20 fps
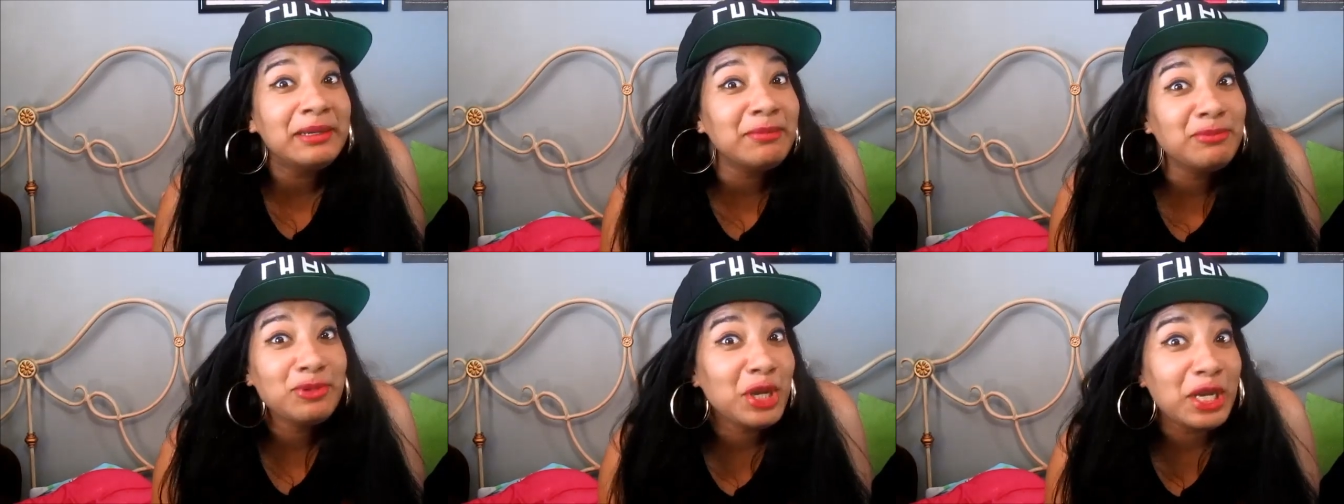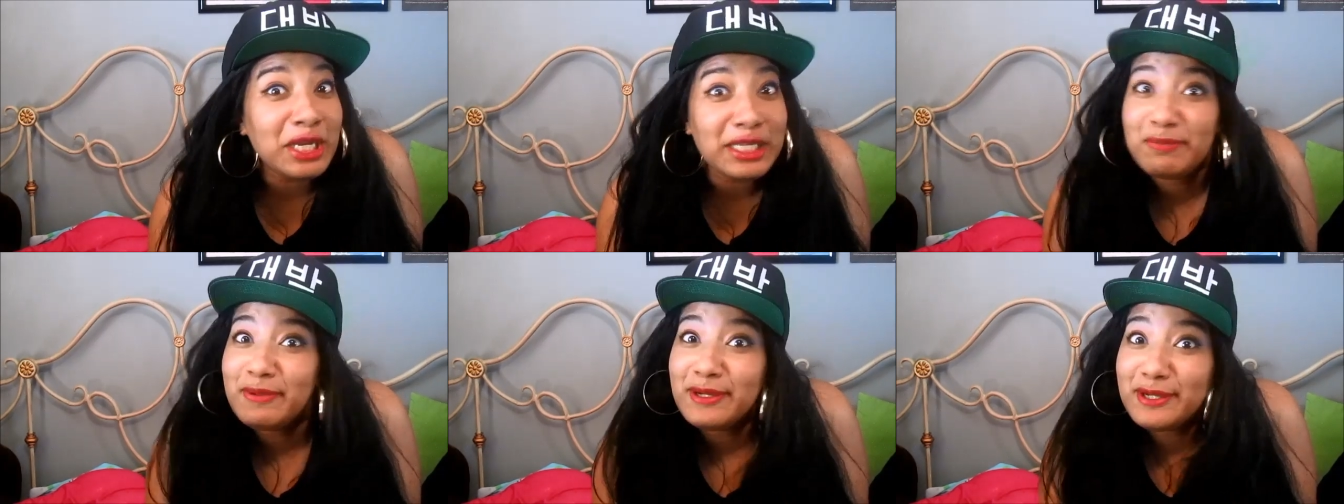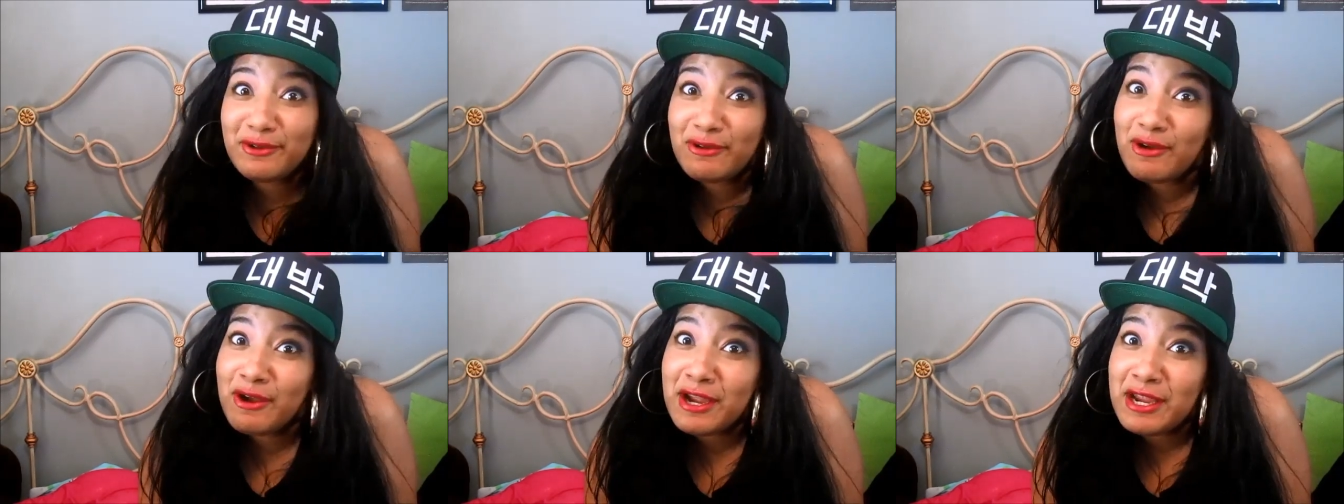I'm trying to be
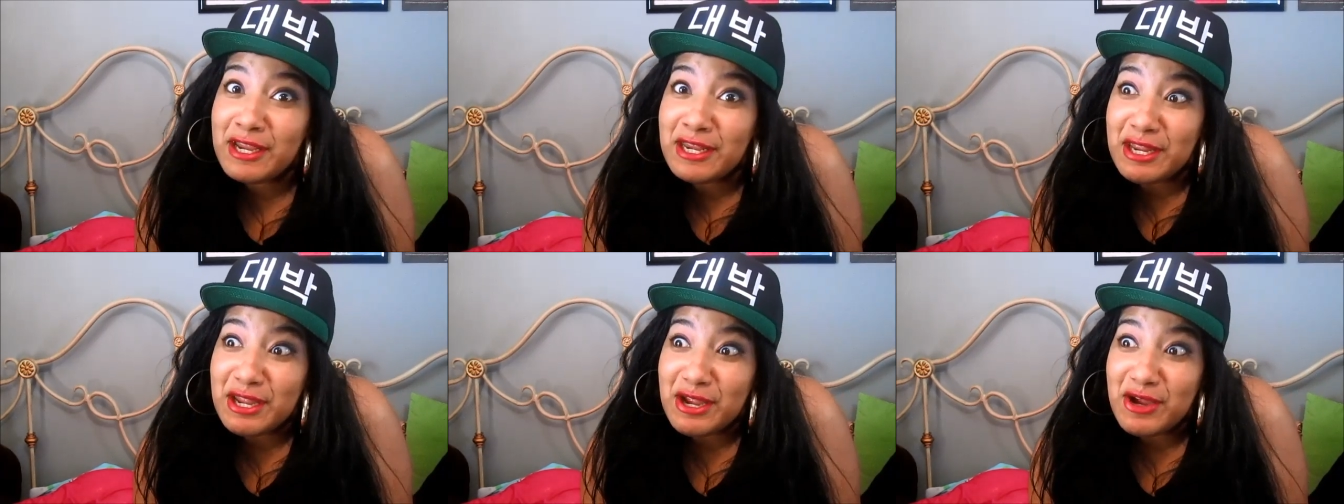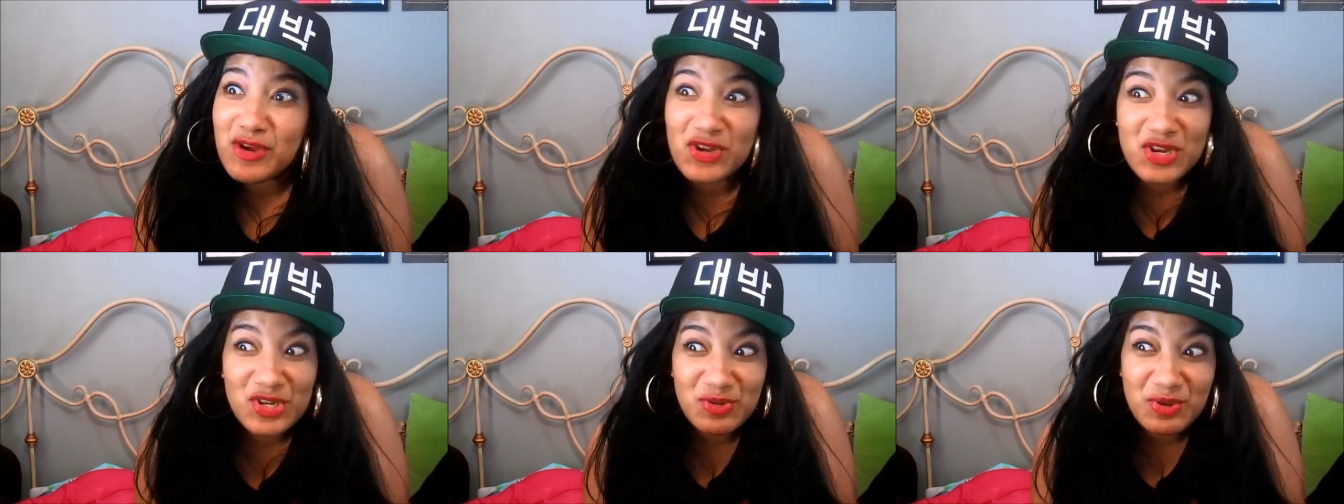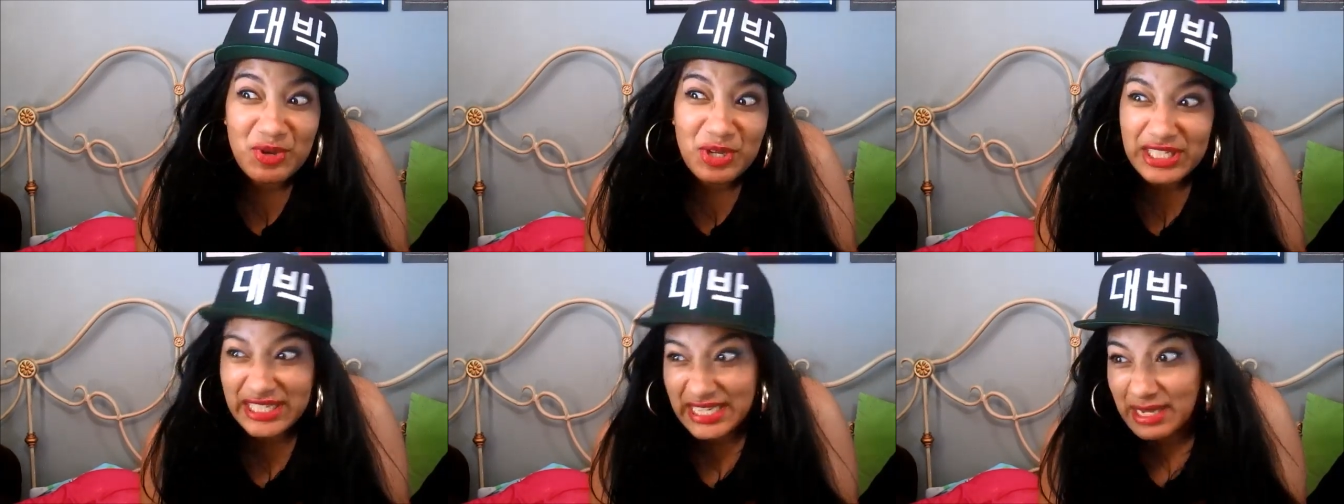crazy and it's
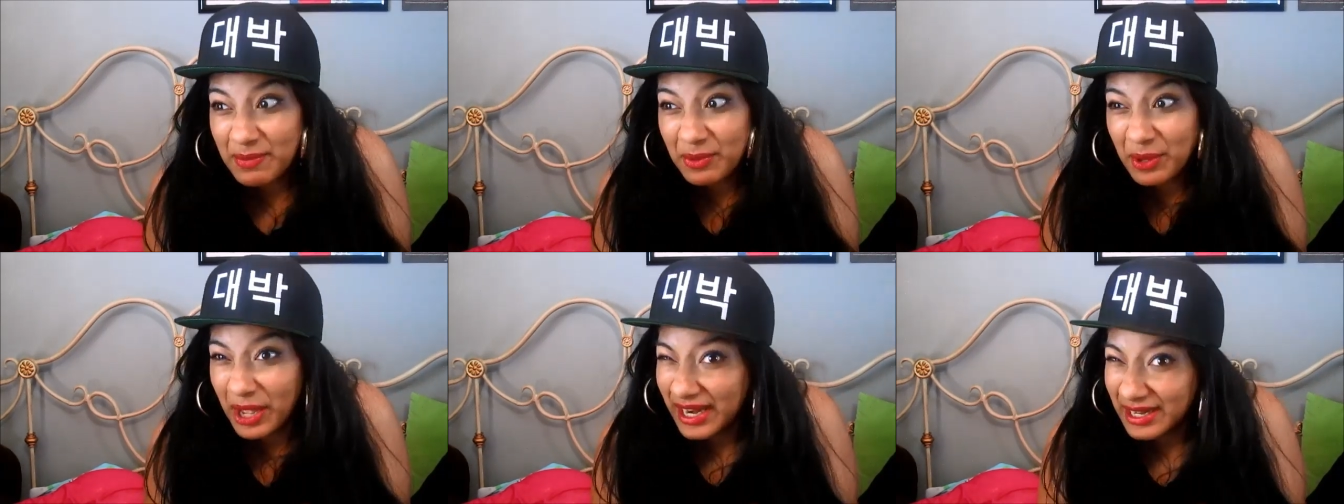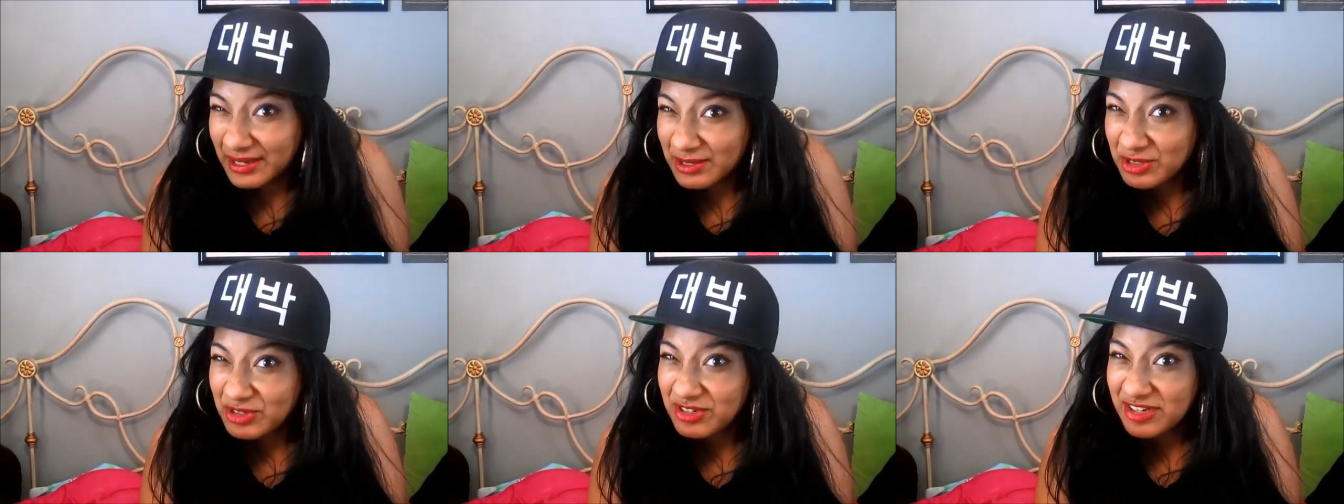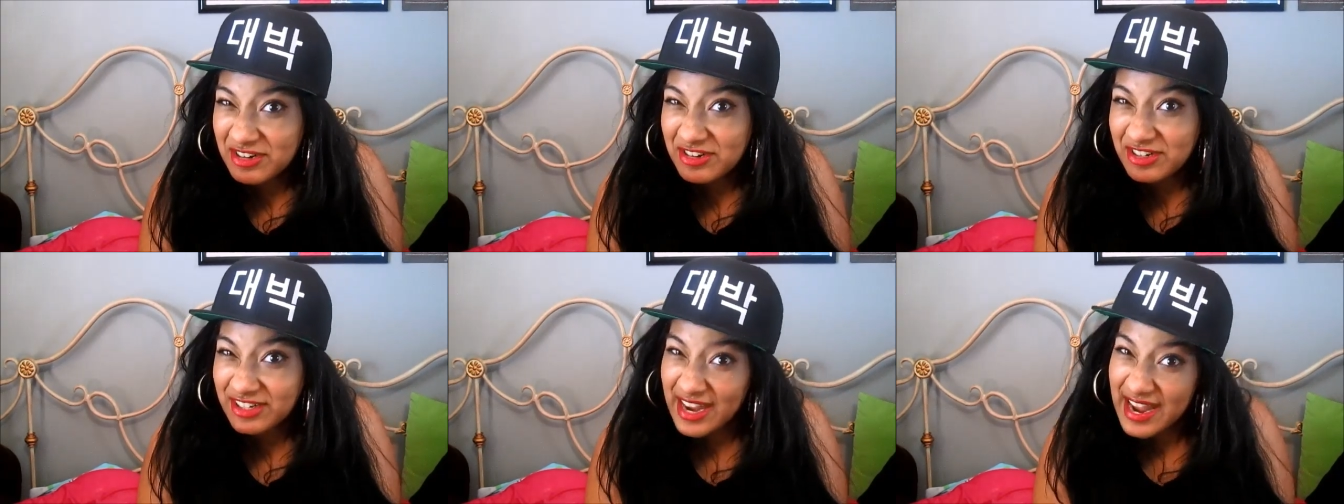real simple. How don't you
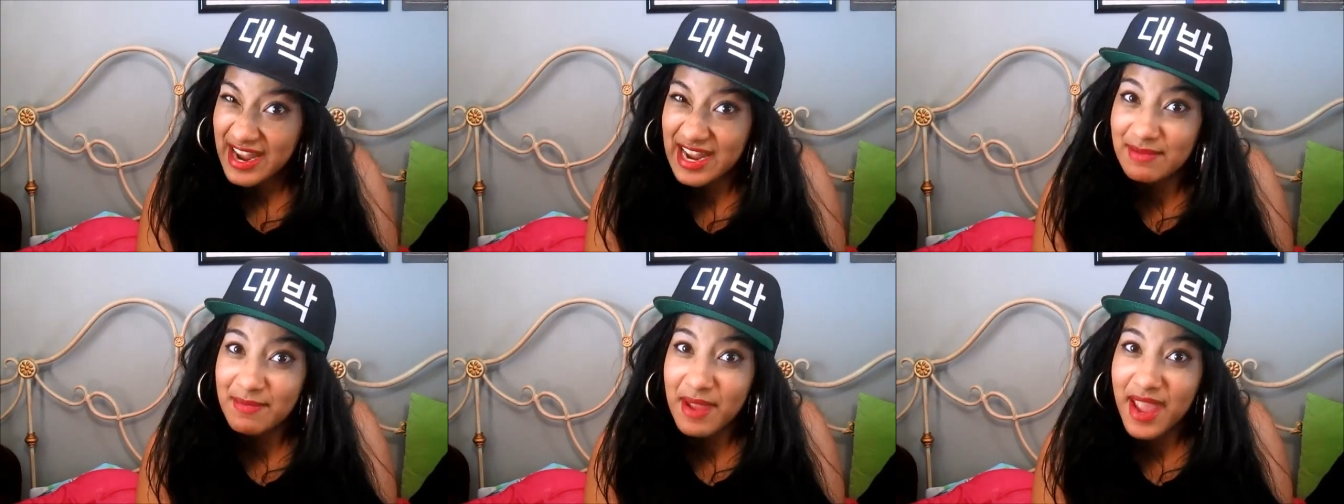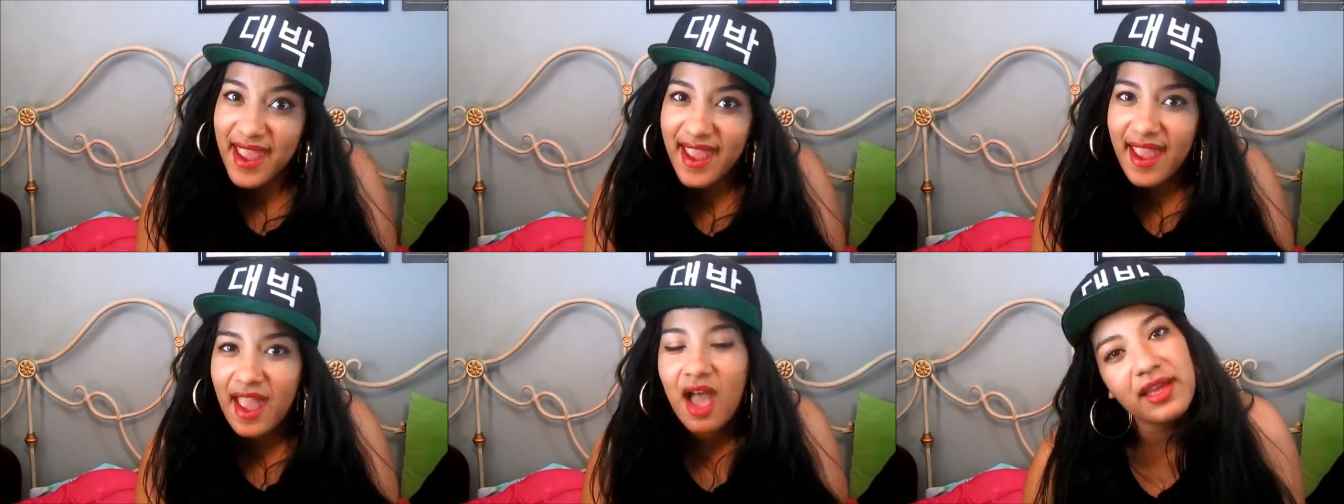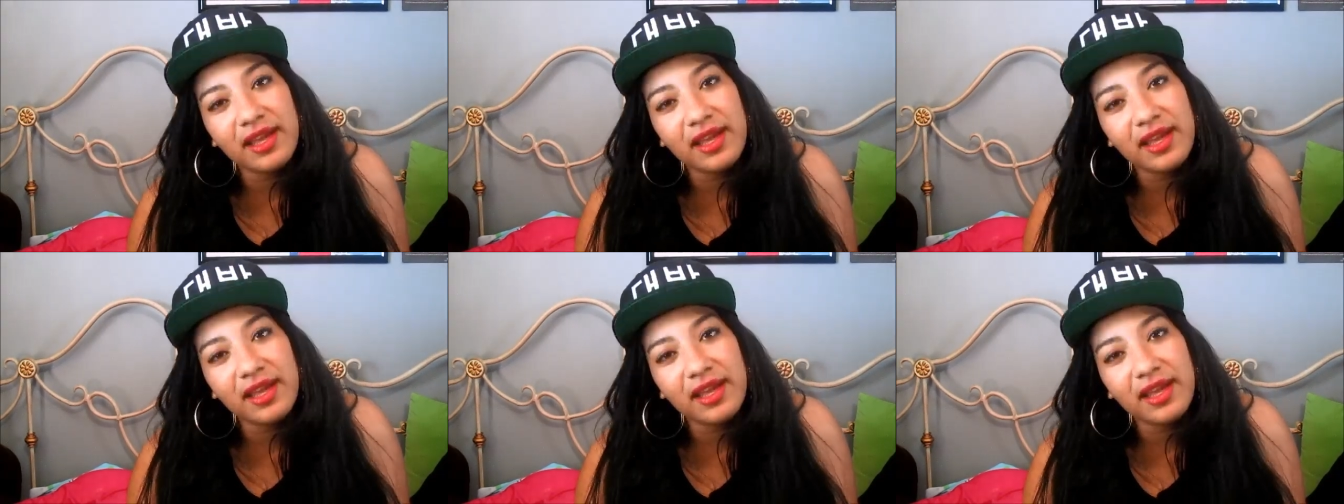understand me?